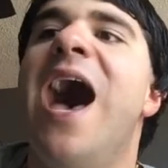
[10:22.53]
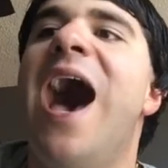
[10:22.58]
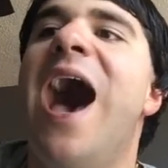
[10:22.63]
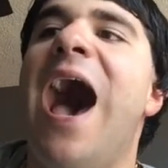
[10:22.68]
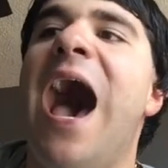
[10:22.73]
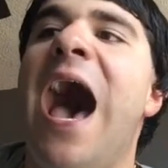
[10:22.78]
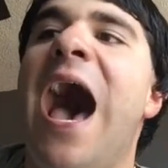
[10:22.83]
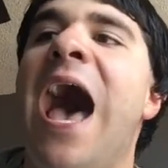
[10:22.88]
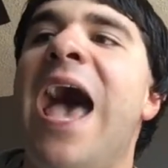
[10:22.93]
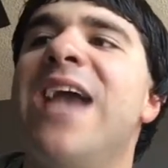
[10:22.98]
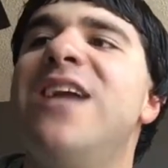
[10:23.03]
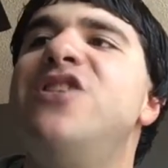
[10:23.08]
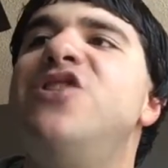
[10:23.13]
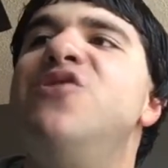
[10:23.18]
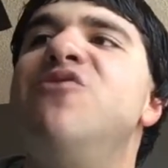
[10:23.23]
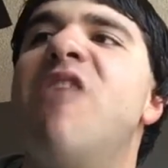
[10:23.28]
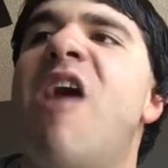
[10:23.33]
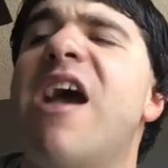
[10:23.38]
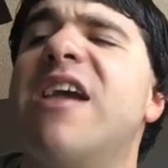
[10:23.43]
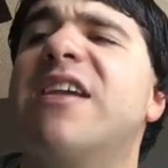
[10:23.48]
I
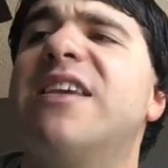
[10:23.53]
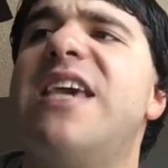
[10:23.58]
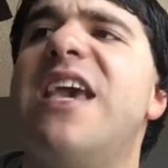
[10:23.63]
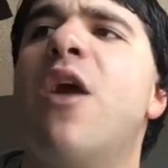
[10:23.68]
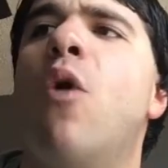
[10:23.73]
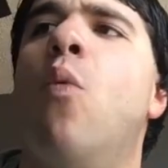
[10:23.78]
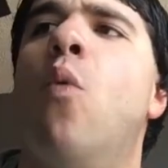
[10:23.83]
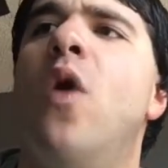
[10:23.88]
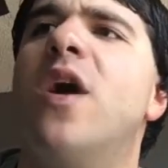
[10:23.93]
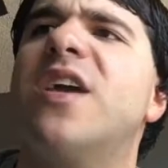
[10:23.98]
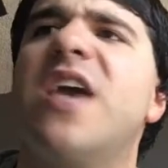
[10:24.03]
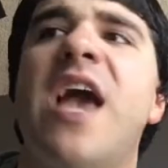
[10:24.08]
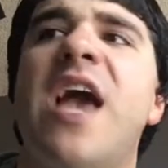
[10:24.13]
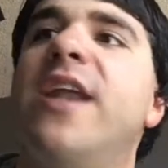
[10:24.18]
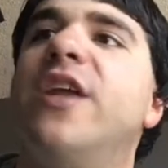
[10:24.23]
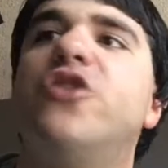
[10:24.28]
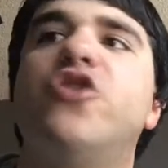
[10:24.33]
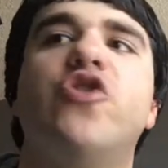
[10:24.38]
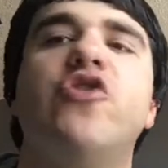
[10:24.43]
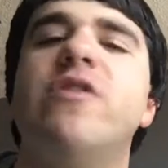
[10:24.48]
do not care what
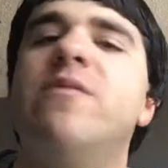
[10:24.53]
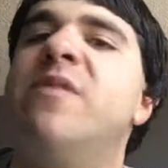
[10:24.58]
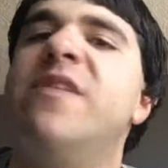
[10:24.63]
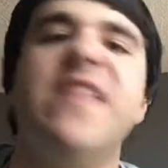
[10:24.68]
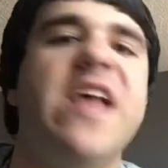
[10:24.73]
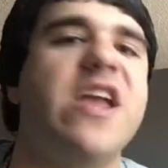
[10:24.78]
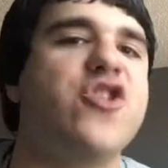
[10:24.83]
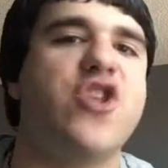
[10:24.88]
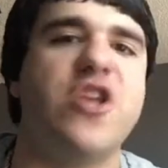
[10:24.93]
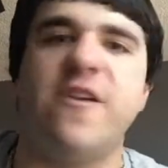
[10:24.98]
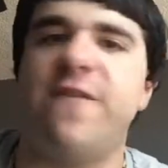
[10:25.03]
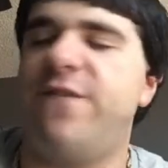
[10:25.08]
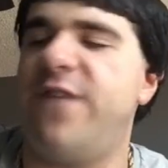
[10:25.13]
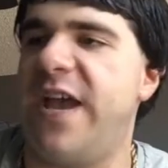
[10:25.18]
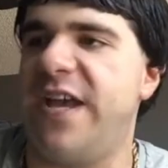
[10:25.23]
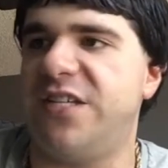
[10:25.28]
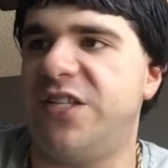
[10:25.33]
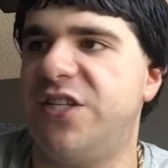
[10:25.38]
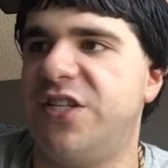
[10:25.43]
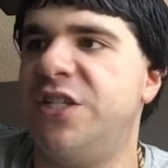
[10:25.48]
kind of treatment that she
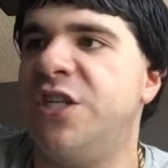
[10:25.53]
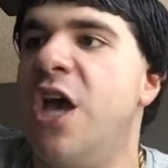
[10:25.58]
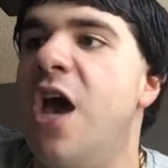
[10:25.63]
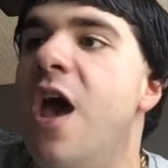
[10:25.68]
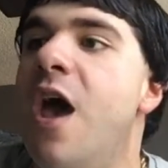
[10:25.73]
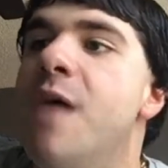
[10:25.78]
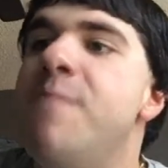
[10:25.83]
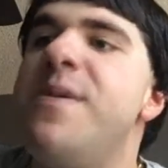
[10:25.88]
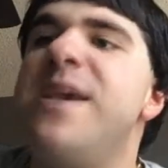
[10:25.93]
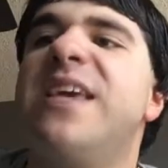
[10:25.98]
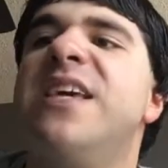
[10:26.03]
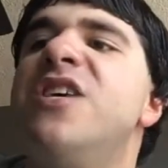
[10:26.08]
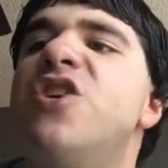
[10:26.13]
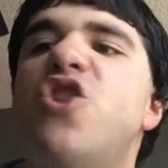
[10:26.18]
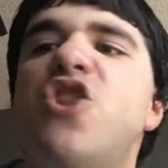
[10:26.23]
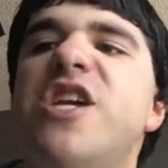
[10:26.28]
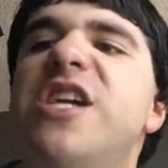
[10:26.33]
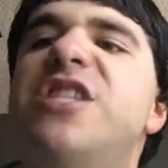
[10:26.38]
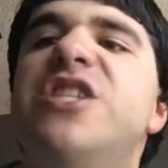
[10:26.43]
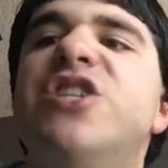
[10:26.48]
faces because
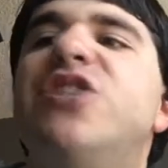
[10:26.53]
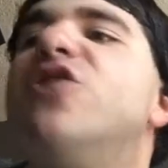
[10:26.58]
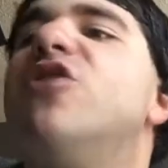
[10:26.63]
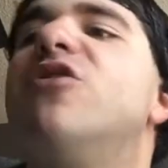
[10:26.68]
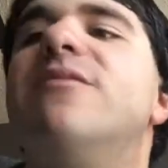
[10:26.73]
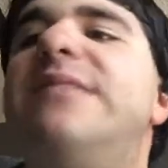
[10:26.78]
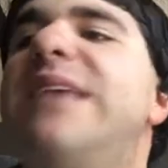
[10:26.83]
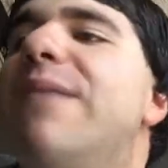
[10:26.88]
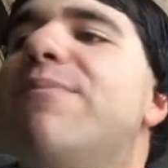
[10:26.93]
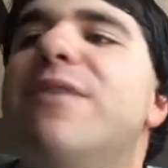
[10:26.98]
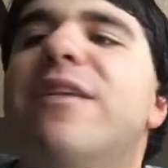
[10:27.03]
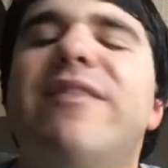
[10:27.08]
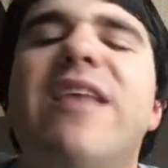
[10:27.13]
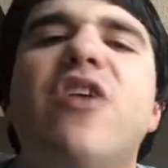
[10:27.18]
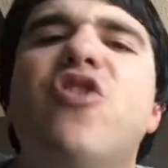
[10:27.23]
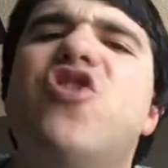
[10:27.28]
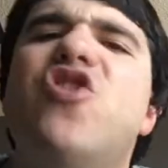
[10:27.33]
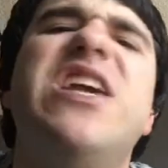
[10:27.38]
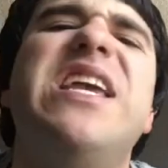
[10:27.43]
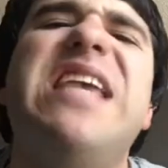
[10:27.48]
she deserves
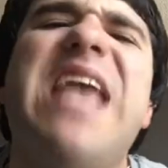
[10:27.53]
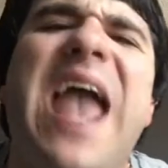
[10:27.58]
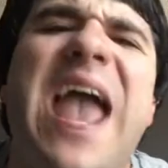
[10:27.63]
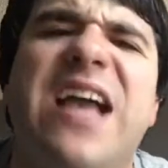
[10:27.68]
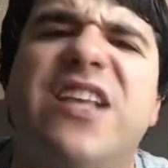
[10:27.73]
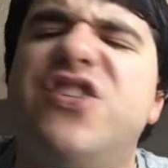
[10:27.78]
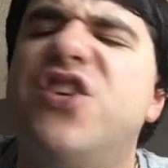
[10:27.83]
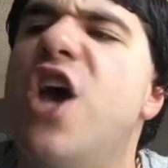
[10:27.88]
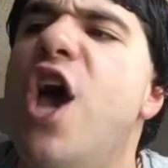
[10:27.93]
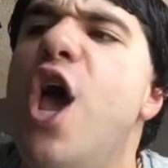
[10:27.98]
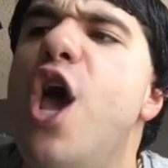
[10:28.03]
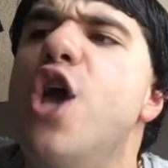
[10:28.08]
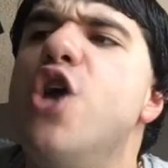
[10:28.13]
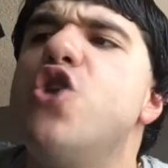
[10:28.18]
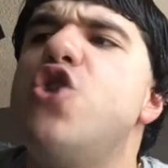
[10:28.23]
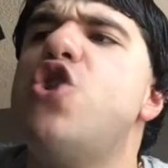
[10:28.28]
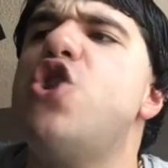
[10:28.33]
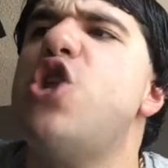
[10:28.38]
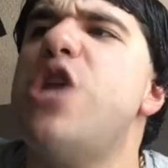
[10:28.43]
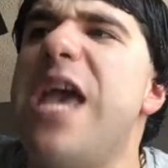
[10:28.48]
everything she gets.
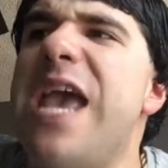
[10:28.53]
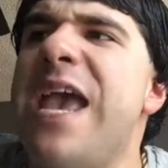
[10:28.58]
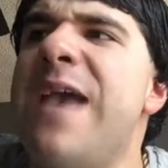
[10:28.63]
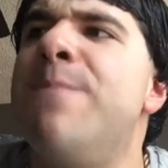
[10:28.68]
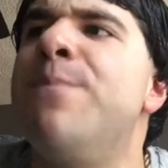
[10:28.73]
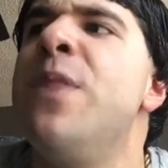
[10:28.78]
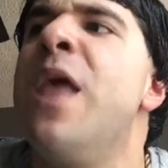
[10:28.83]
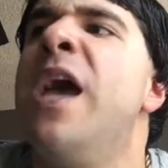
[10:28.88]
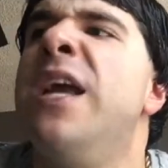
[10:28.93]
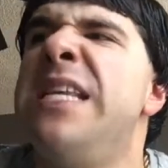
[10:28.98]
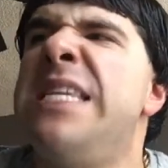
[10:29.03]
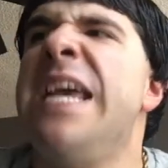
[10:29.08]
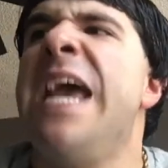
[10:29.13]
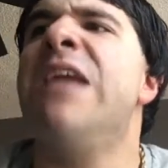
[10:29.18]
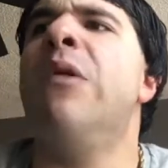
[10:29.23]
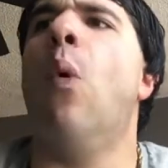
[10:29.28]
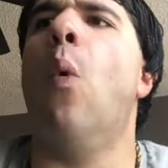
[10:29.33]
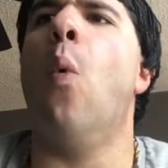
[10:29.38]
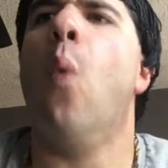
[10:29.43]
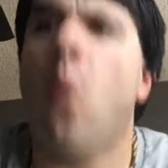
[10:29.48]
She
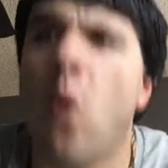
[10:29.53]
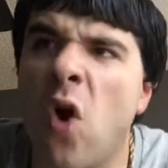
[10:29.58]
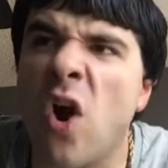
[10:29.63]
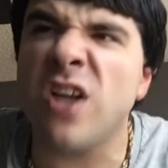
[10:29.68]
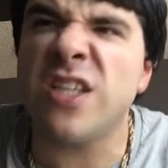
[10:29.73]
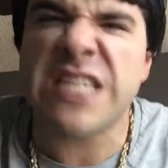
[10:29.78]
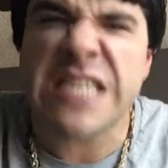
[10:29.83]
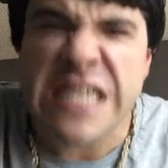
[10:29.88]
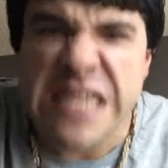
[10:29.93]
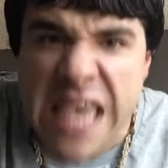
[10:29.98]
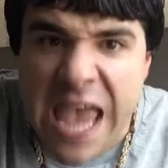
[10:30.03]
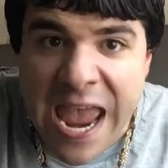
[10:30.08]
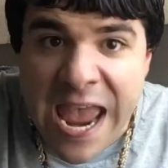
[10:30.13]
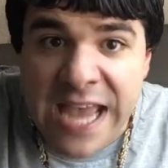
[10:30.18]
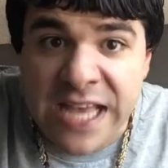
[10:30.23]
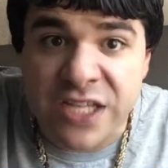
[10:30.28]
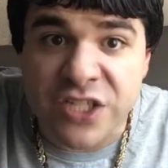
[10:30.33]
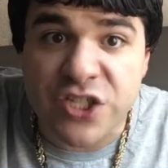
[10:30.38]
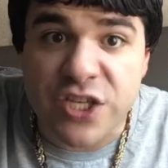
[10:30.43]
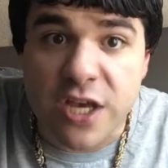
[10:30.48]
did worse
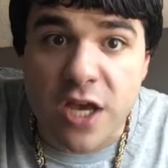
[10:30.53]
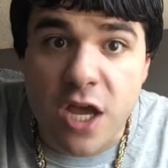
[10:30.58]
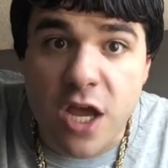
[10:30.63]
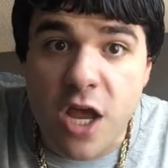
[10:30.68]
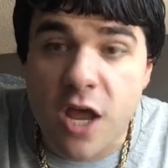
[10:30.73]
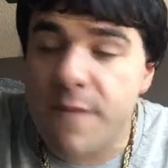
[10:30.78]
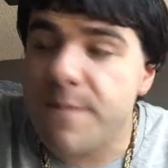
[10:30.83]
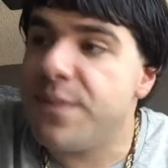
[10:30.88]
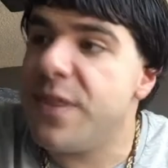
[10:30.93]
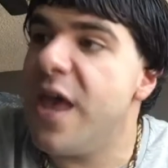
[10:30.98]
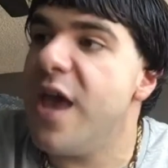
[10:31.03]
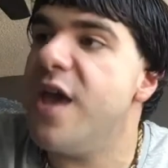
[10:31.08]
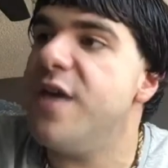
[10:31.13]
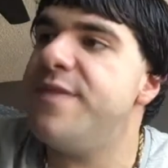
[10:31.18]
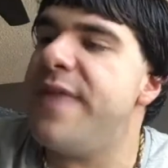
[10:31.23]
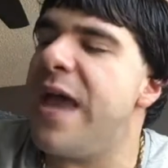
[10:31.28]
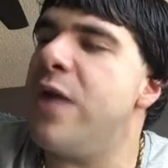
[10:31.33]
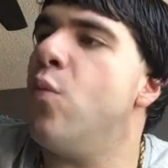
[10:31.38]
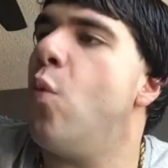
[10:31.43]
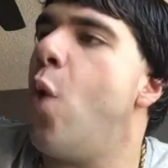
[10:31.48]
things
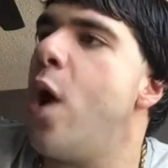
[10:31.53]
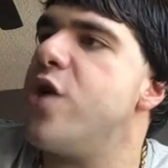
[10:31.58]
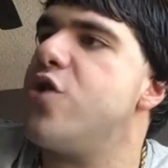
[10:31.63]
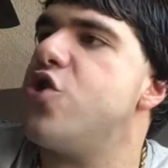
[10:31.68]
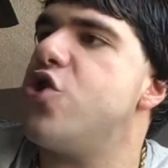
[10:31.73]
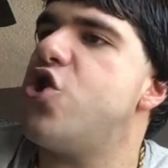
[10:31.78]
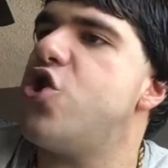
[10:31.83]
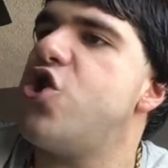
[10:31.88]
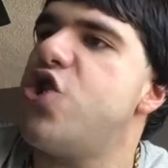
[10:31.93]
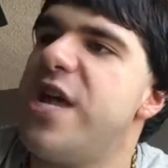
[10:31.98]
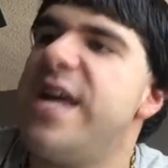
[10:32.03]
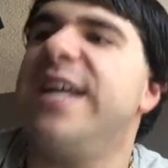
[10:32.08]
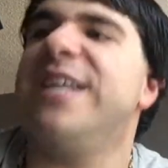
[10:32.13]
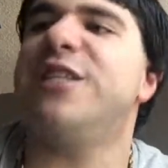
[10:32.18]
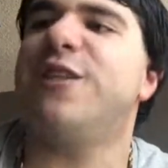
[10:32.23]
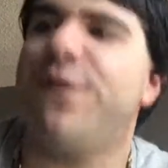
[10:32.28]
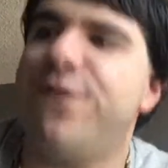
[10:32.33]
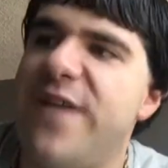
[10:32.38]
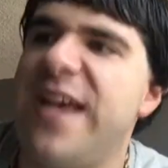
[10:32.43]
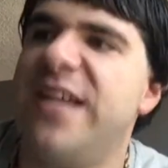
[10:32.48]
than what she
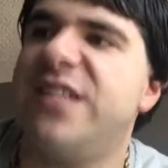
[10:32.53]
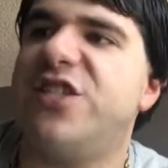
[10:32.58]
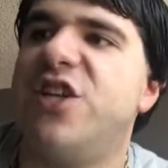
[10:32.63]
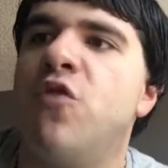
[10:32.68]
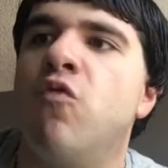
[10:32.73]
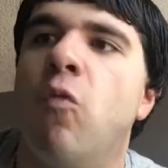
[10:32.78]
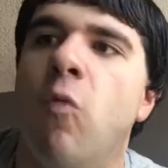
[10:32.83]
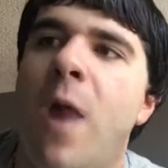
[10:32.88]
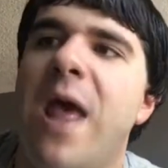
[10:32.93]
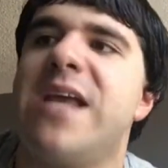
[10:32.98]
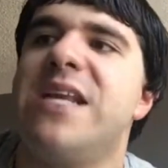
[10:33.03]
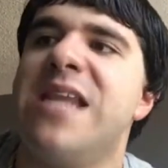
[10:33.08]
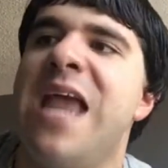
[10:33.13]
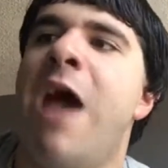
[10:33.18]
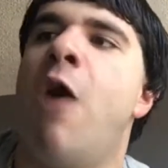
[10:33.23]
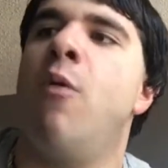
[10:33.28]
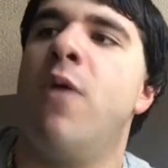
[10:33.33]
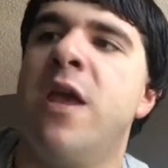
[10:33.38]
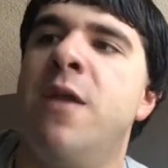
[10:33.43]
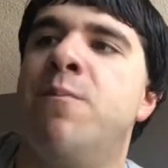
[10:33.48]
is facing right
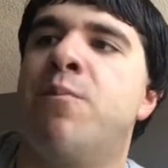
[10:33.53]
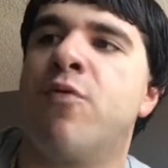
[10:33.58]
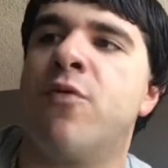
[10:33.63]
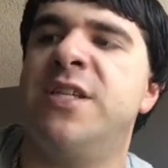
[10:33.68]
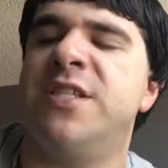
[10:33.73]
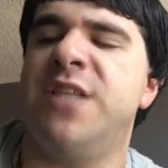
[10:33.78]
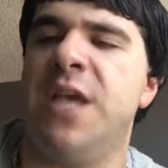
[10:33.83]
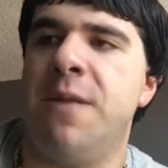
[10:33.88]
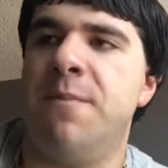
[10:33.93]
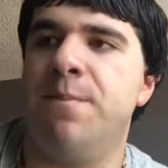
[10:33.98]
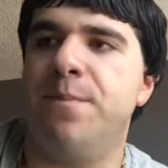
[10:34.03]
now in prison.